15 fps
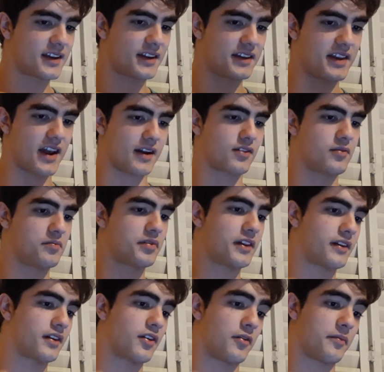Yeah,
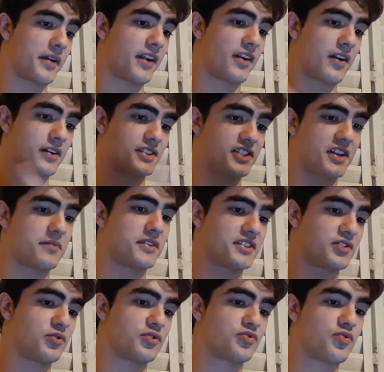compare a
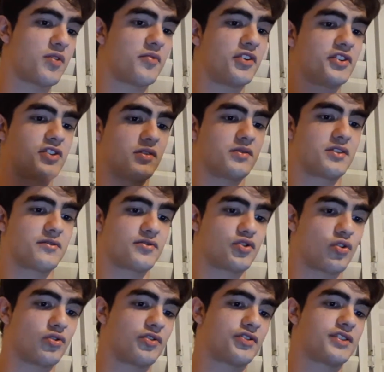gymnast to a swimmer in terms of
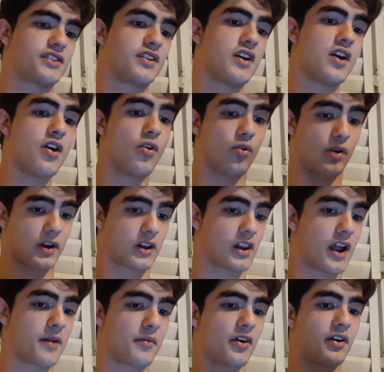shoulders, or a
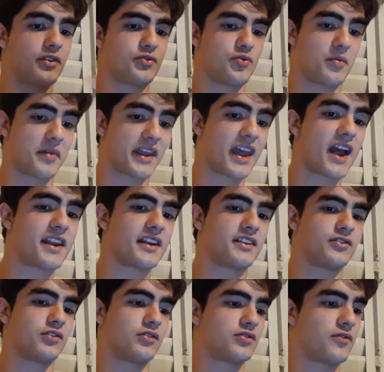climber to a mechanic
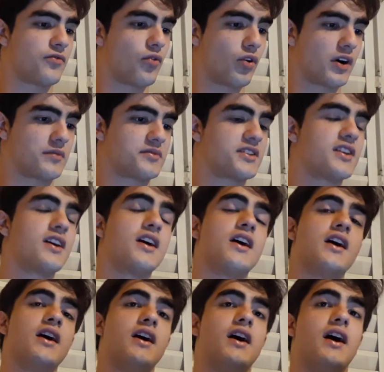in terms of forearms.
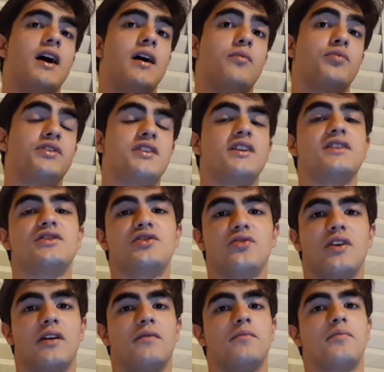With this, you
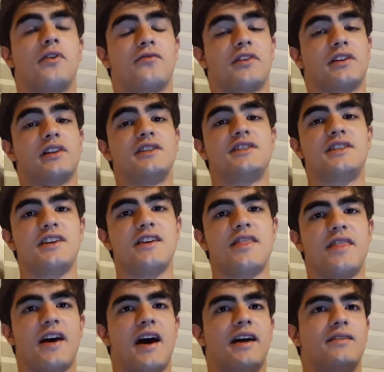can perfectly see
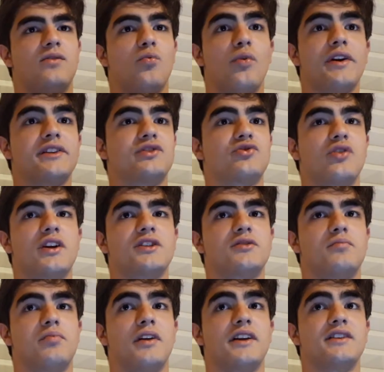that the weighted
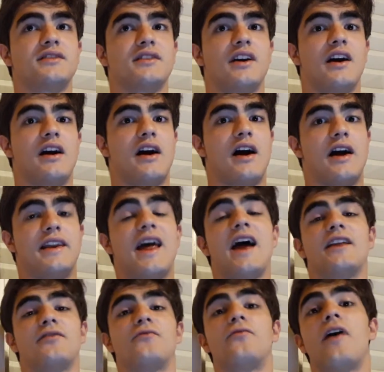stretch plays an
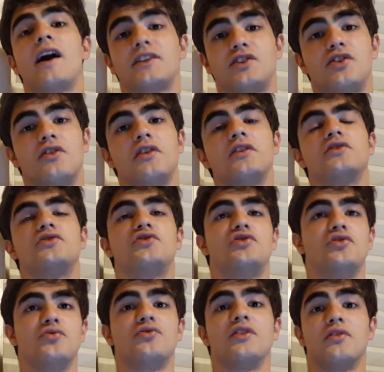added factor
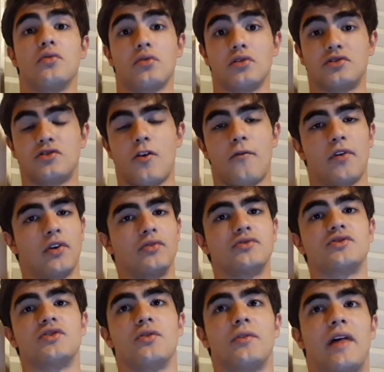to the nucleus overload.
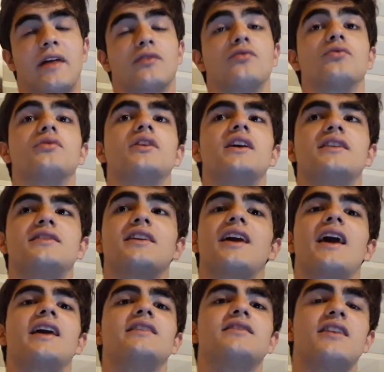So that could
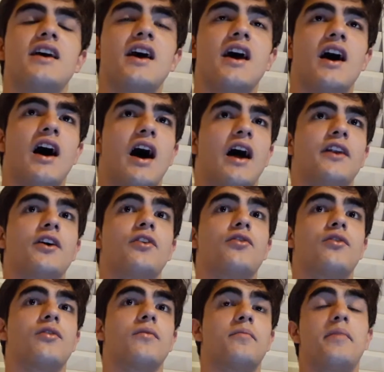indicate
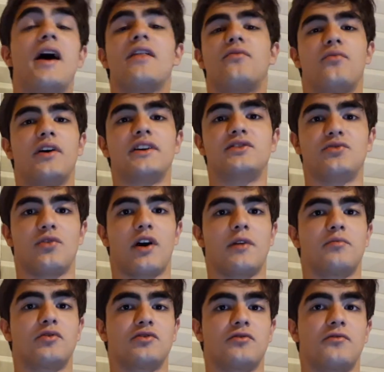another pathway to
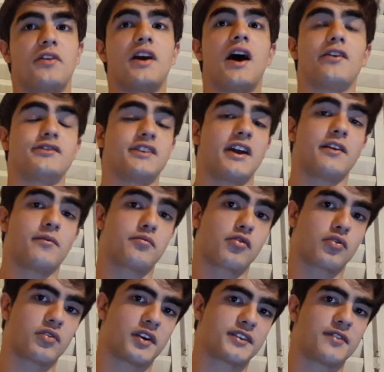hypertrophy outside of
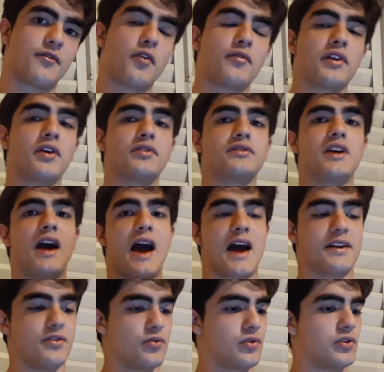progressive overload
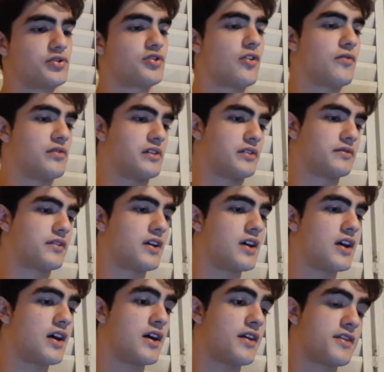and nucleus overload.
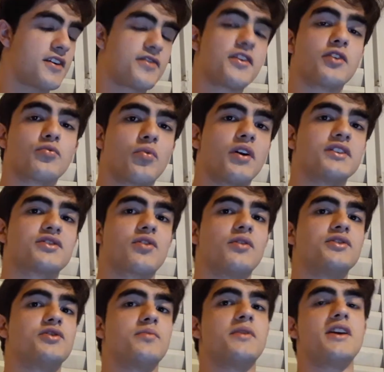The third one is
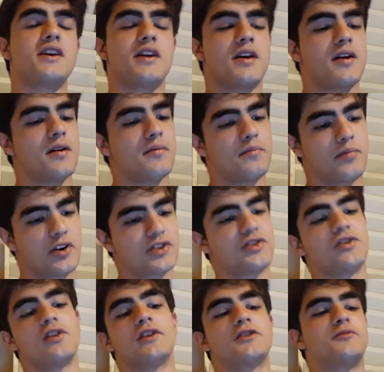going to be
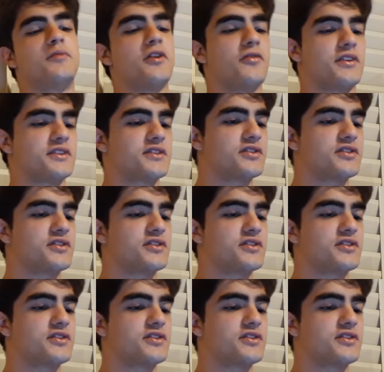personal experience.